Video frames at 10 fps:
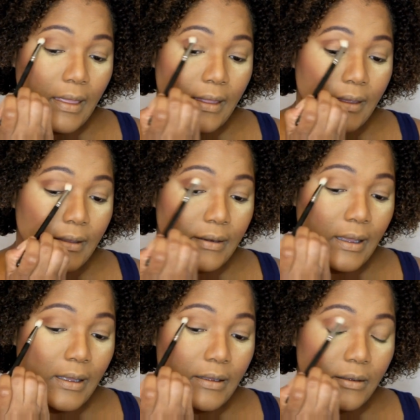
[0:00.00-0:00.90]
And
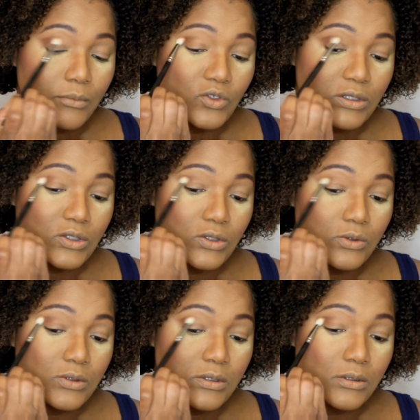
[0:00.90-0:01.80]
I am just
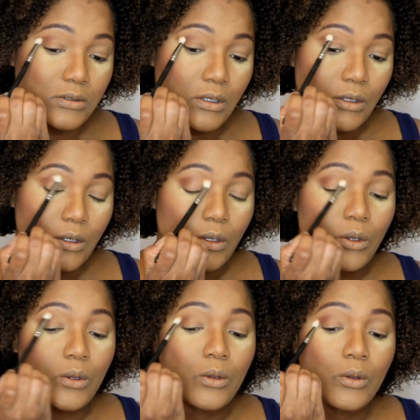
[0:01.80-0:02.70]
using
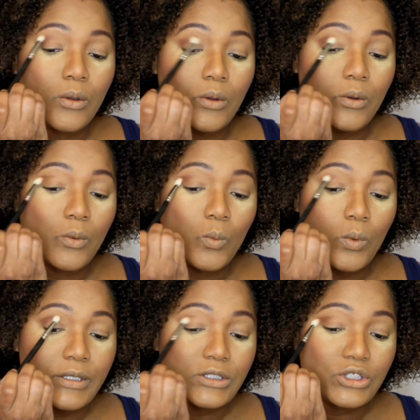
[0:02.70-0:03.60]

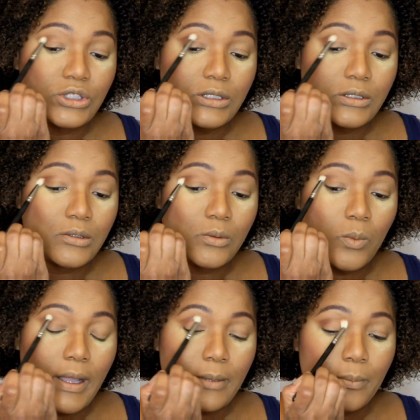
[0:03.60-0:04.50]

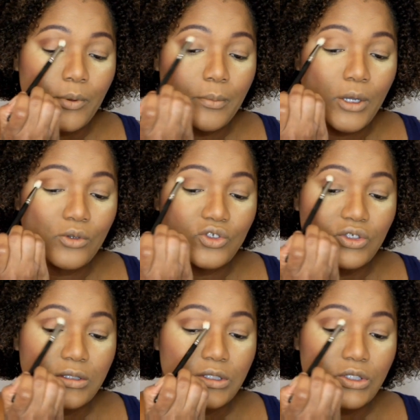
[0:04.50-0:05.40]
windshield wiper
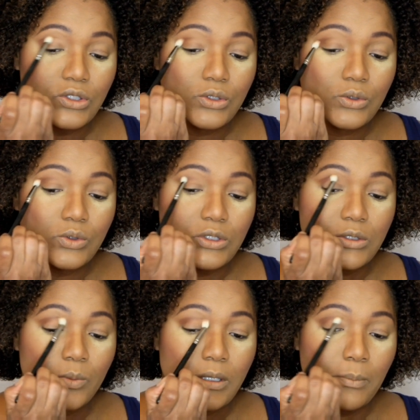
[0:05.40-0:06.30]
motions to
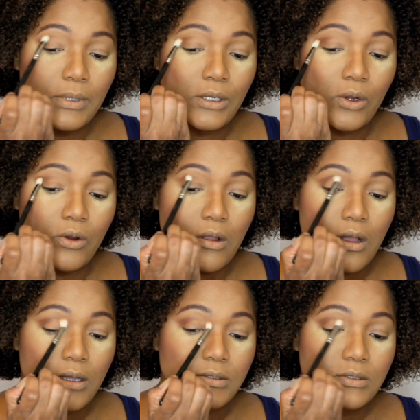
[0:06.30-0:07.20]
sweep it
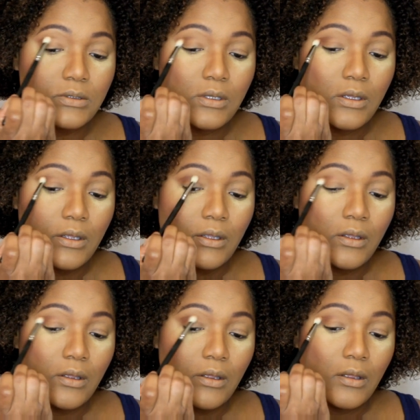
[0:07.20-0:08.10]
across
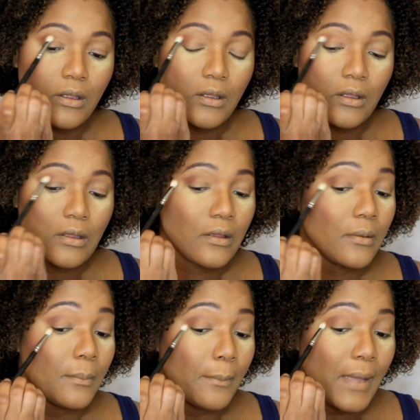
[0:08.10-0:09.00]

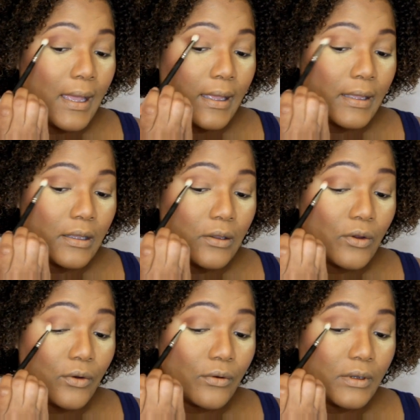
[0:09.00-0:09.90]
my
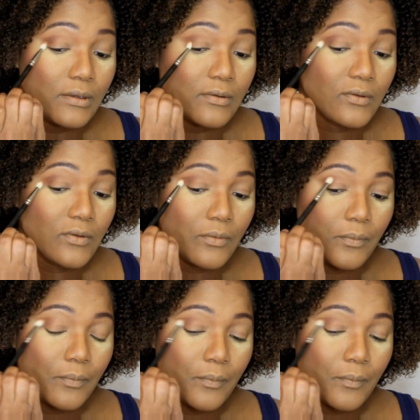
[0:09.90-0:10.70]
crease.